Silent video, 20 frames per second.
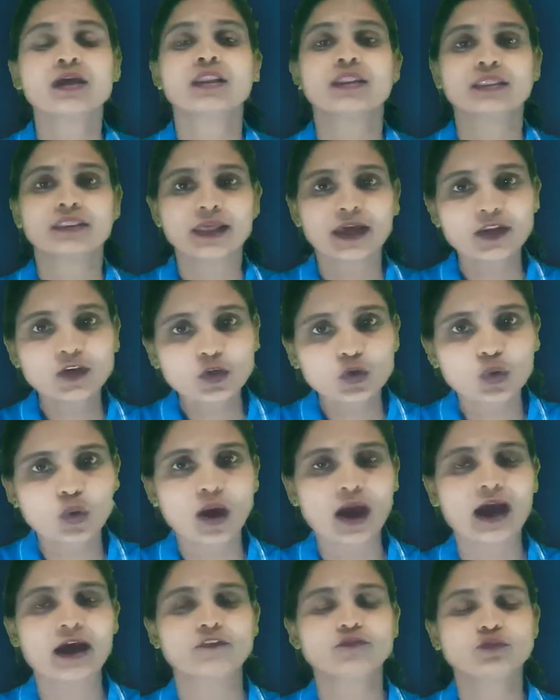then you
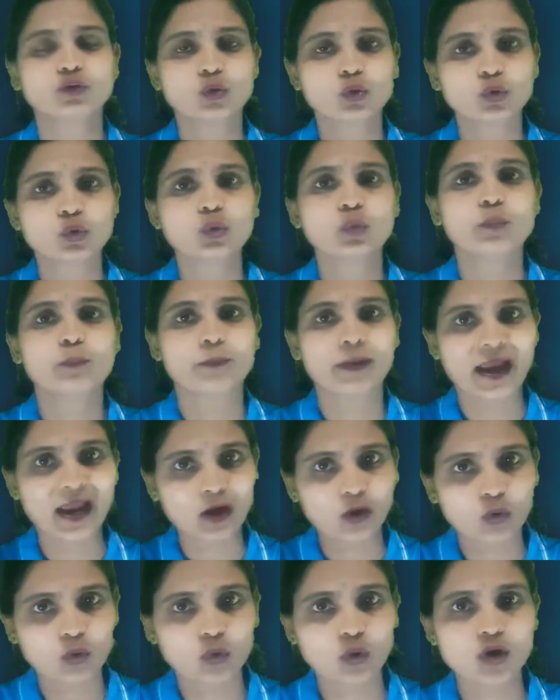have to do
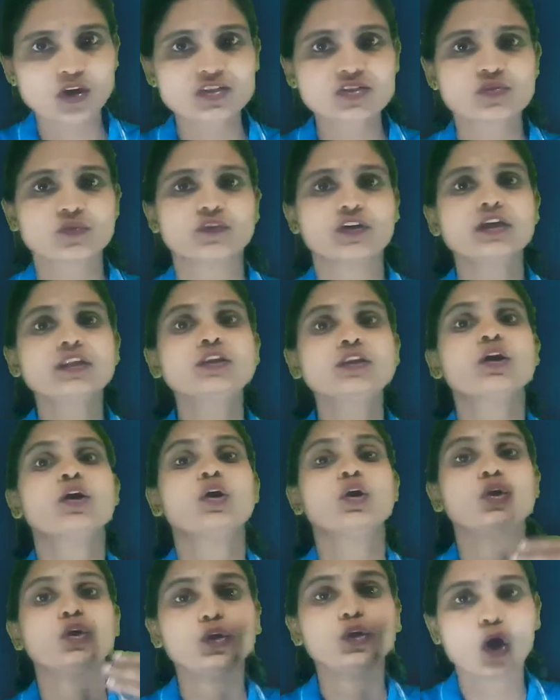back cross with
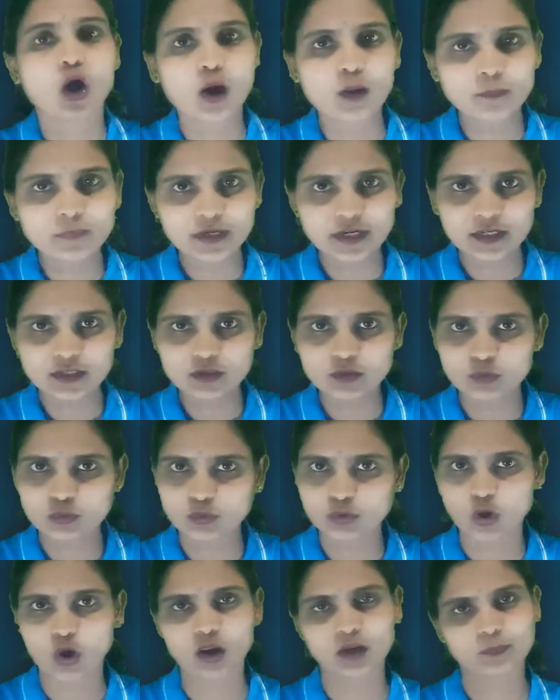dominant
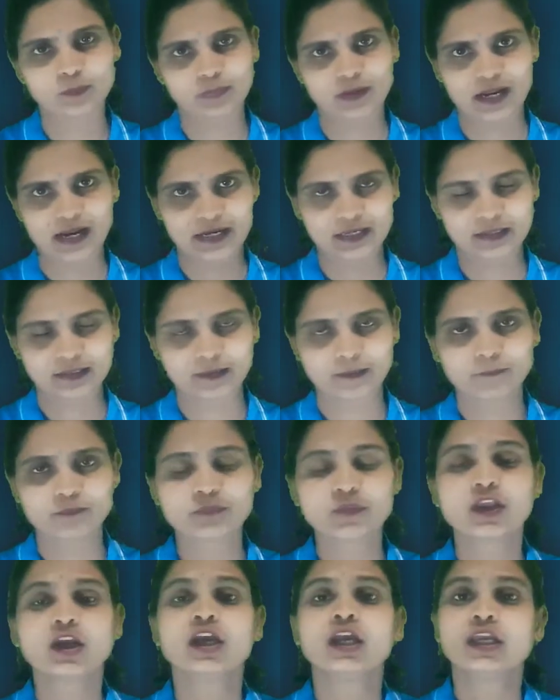tall plant.
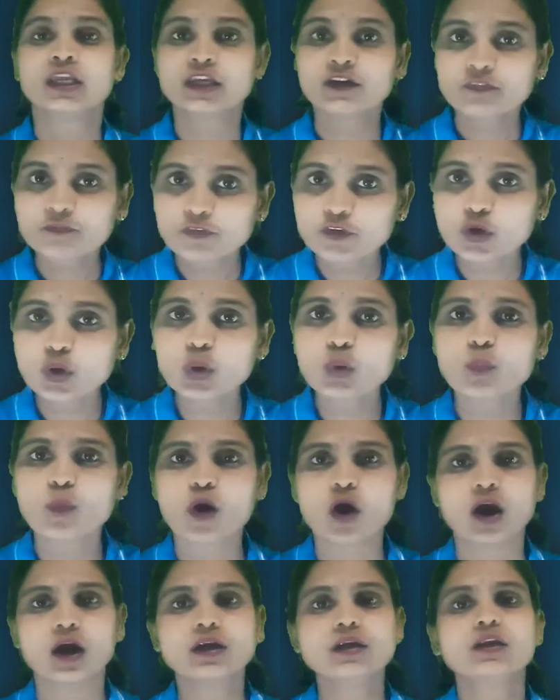If you
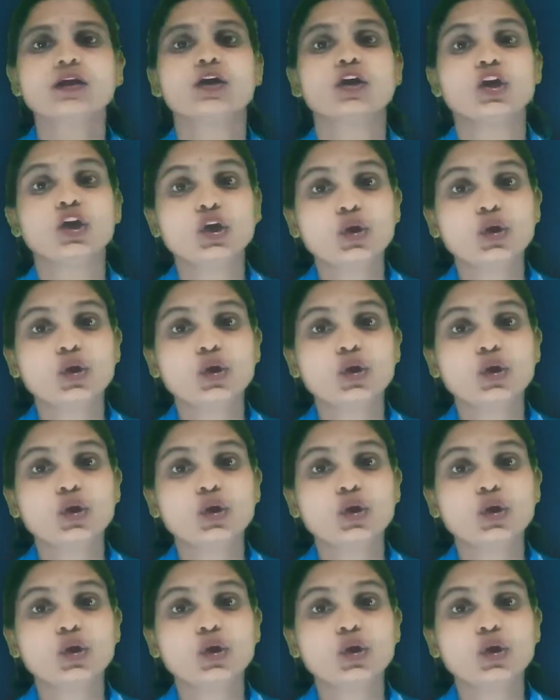want